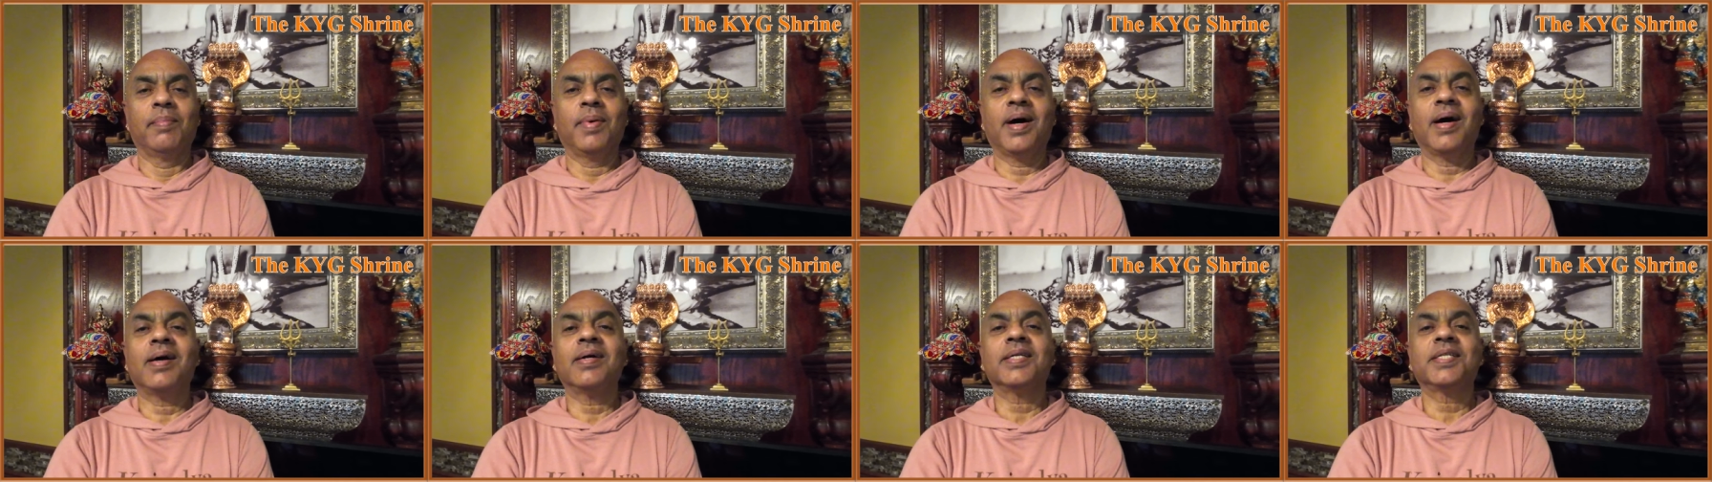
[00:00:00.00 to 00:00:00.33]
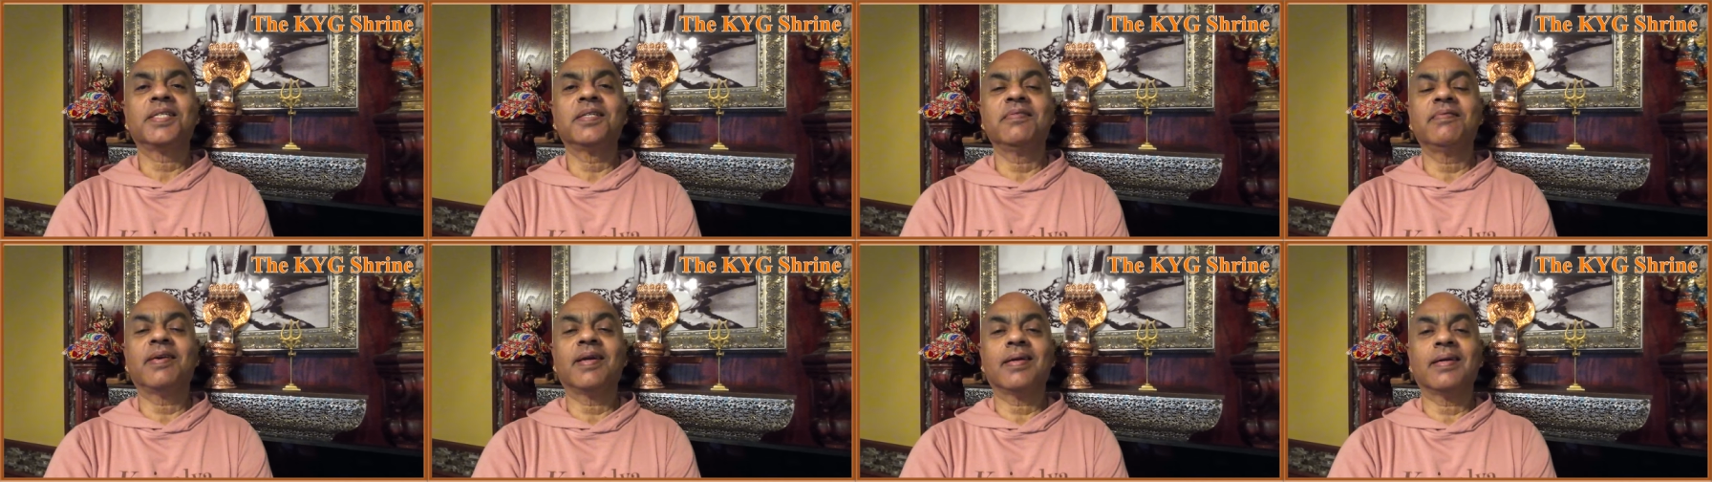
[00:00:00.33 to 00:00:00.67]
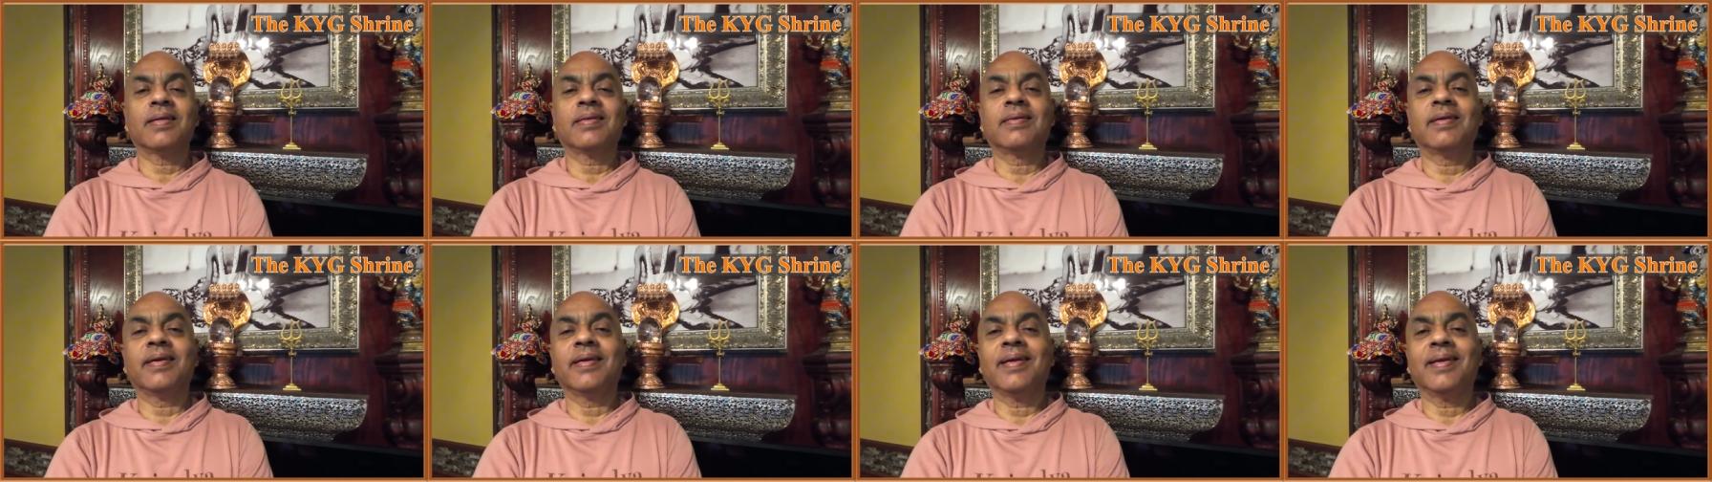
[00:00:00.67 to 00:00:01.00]

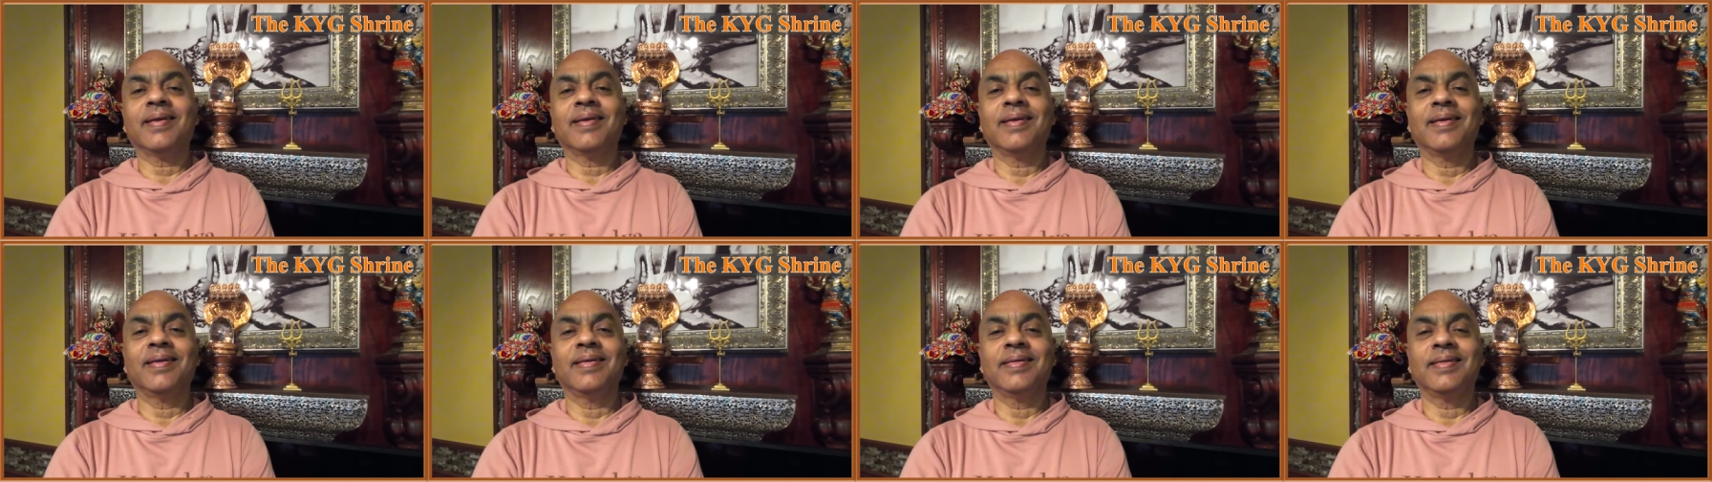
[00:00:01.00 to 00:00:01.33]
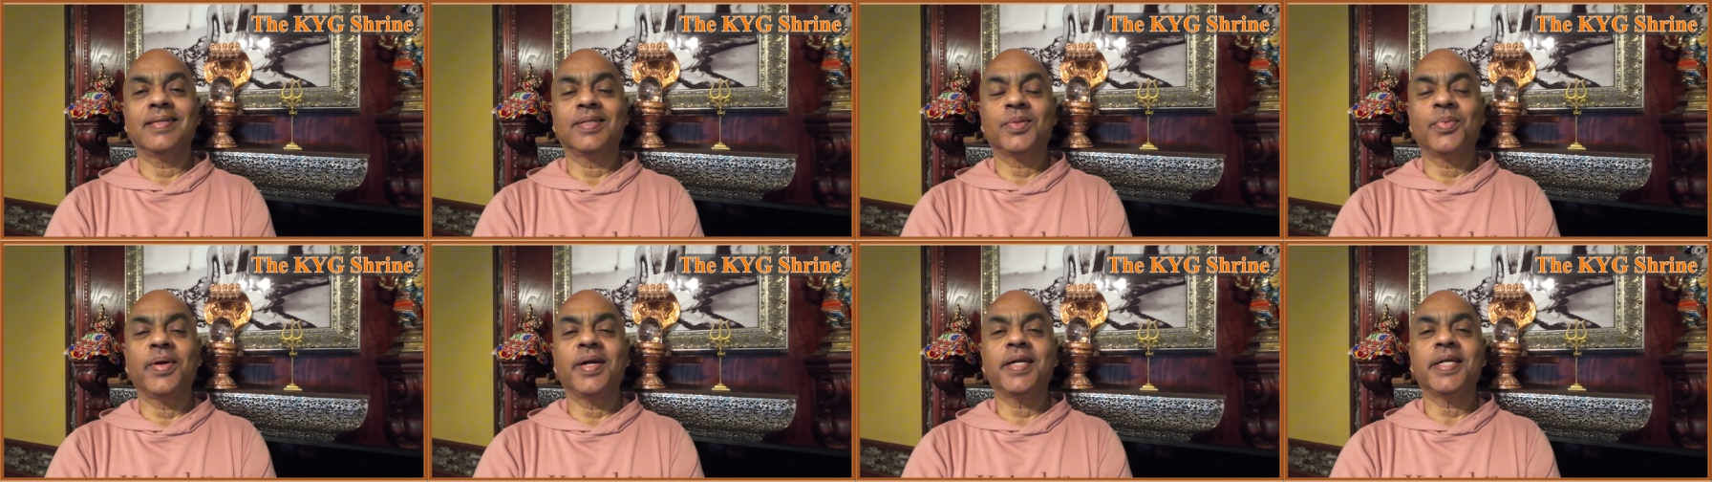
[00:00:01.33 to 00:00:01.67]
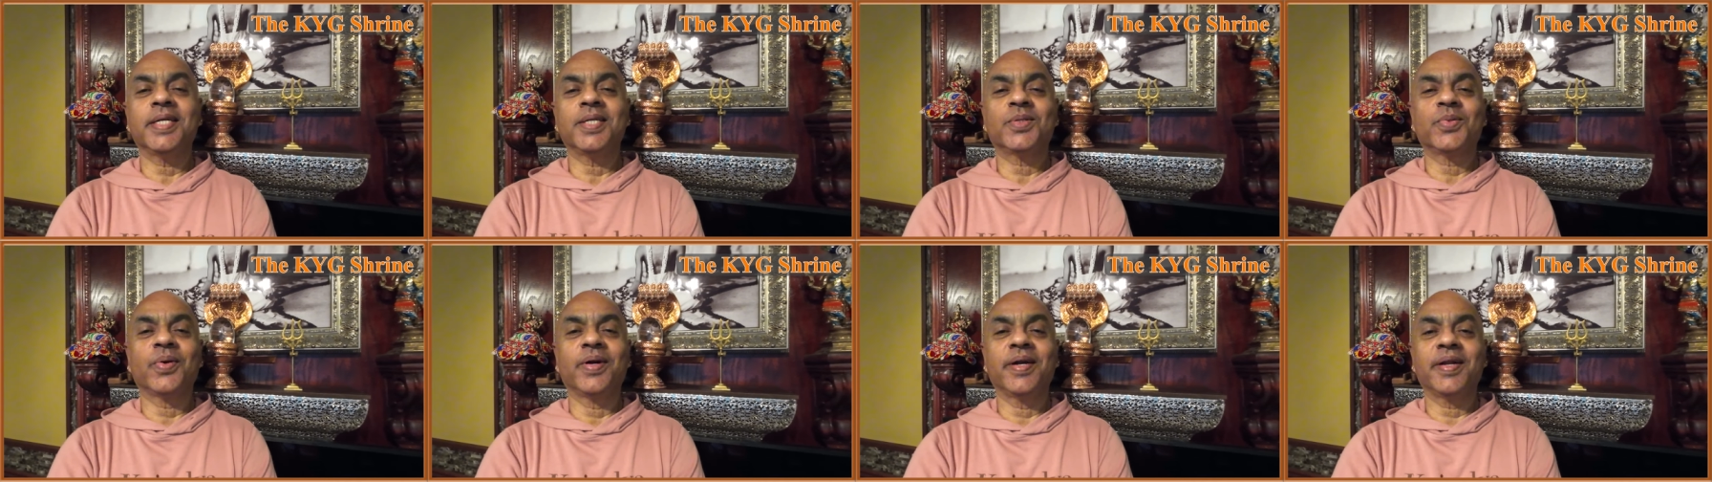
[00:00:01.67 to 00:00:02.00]
Mahashivratri
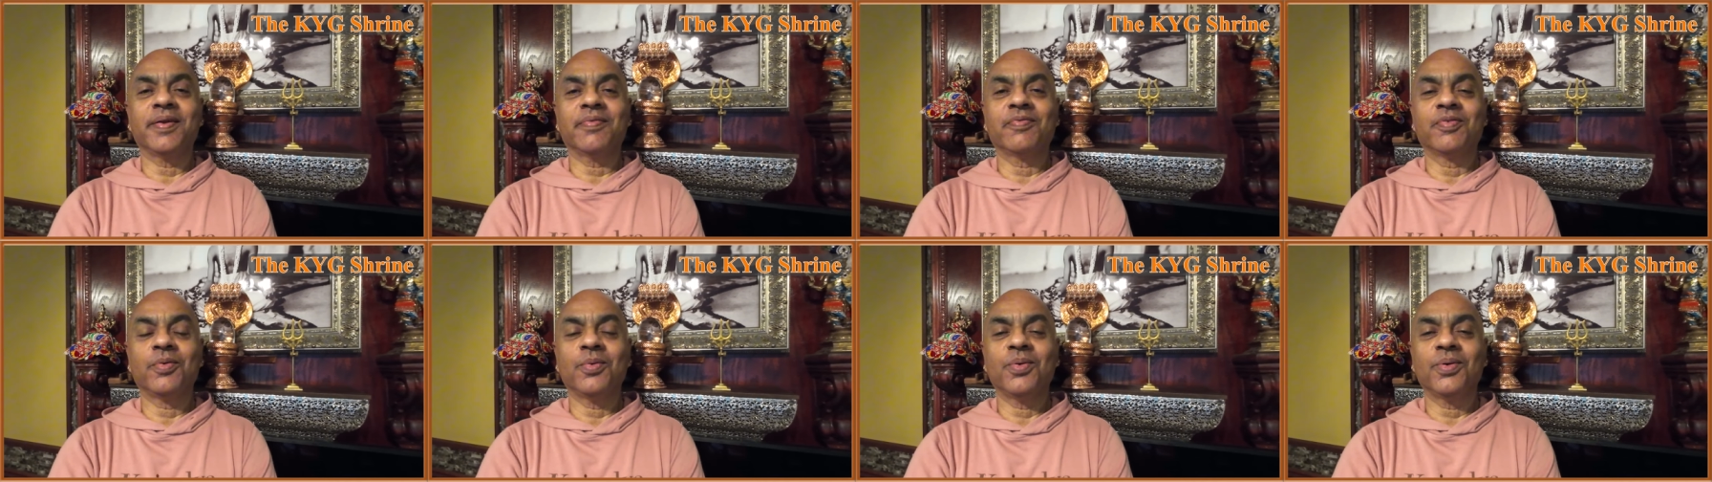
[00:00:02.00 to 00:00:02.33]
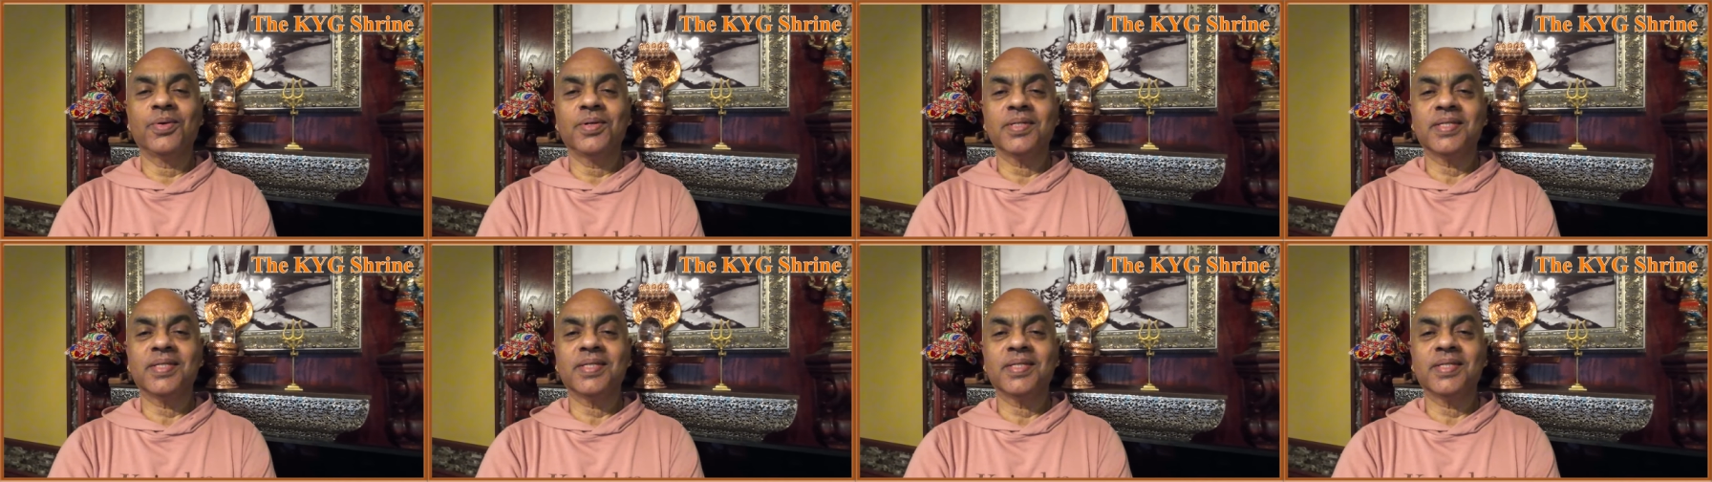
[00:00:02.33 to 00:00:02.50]
2024